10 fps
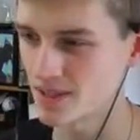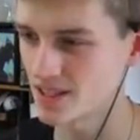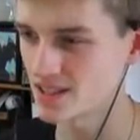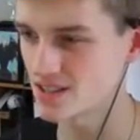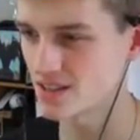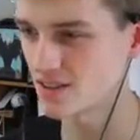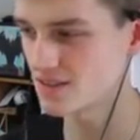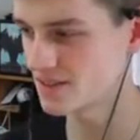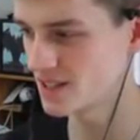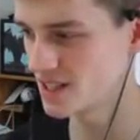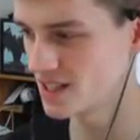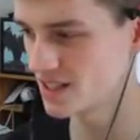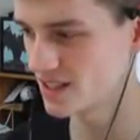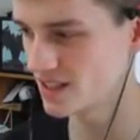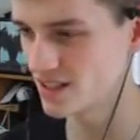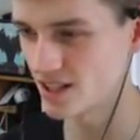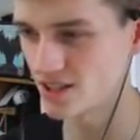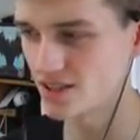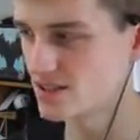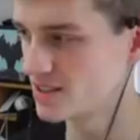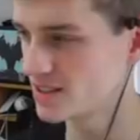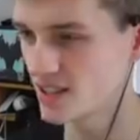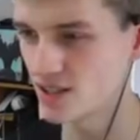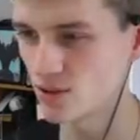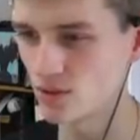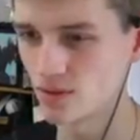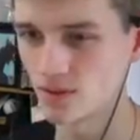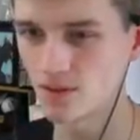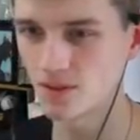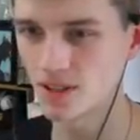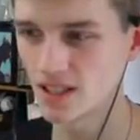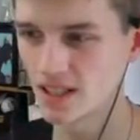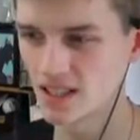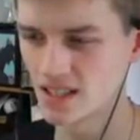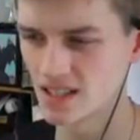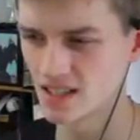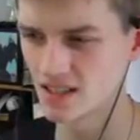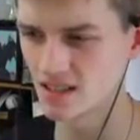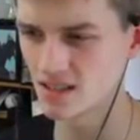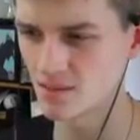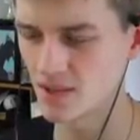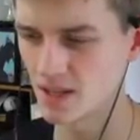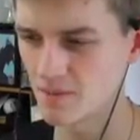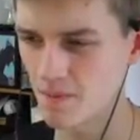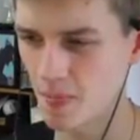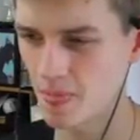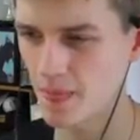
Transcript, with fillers: a bit Another and stuff. You know, get over with. It's a bit,